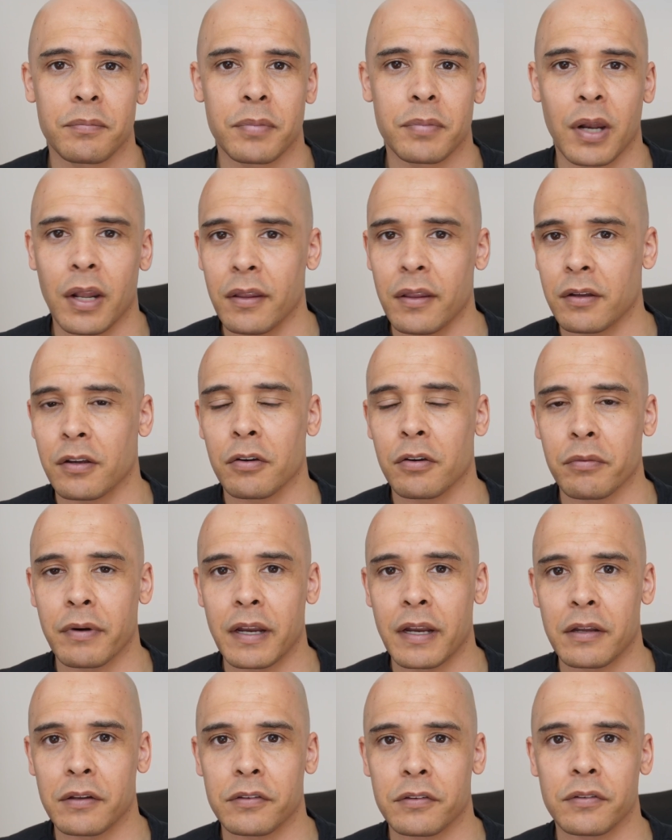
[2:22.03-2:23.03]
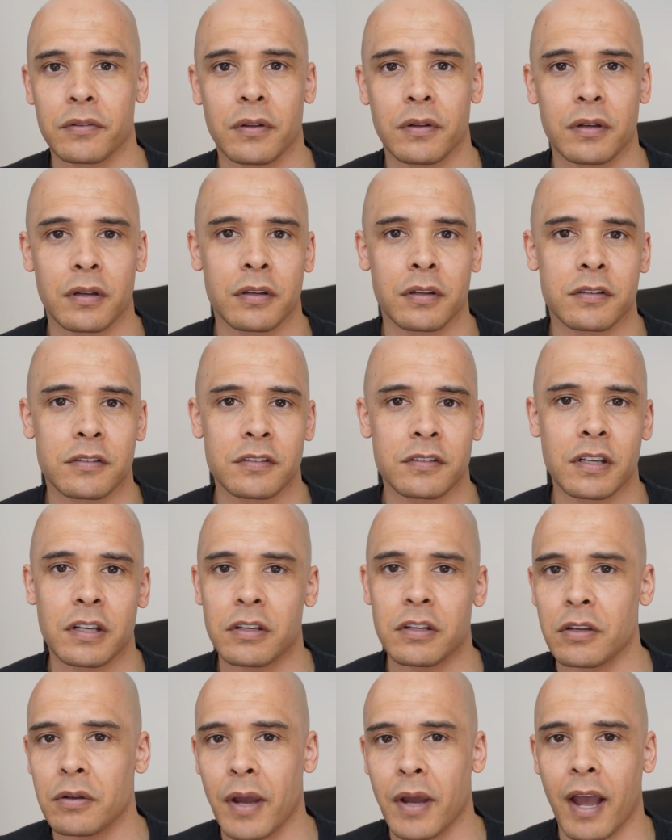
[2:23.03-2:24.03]
But other careers that could see
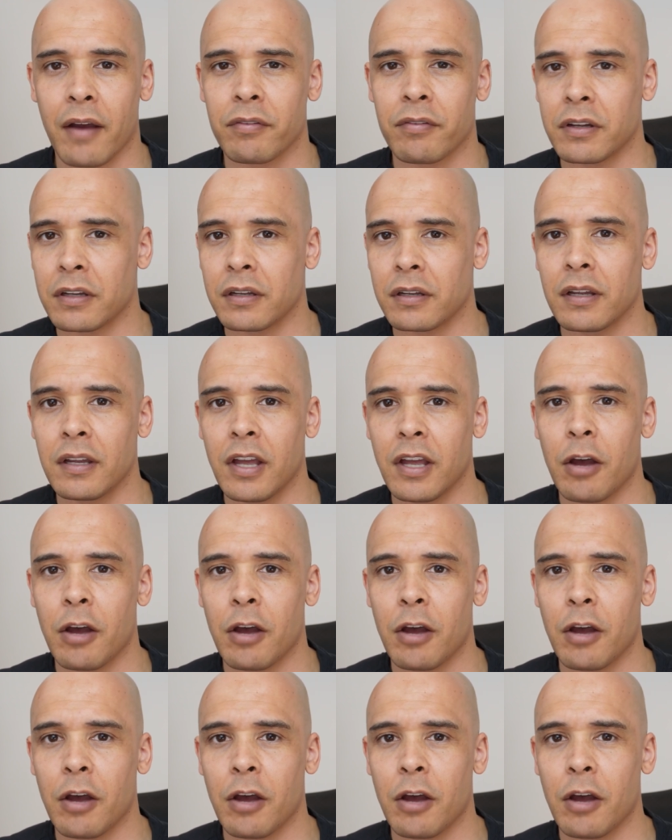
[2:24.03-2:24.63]
you having